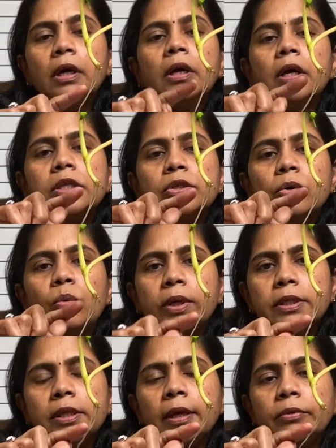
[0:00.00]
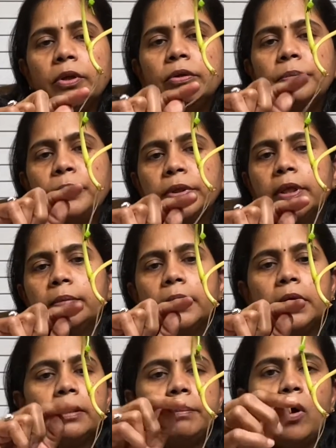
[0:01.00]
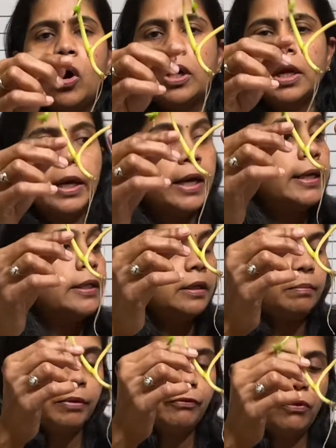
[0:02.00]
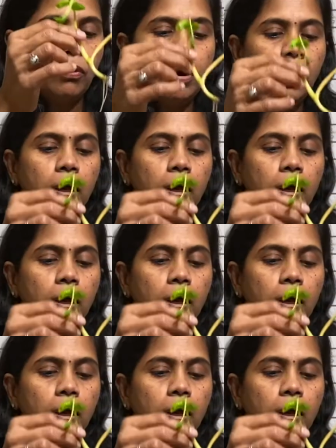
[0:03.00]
So once I'm gonna put them in the pot like I did before,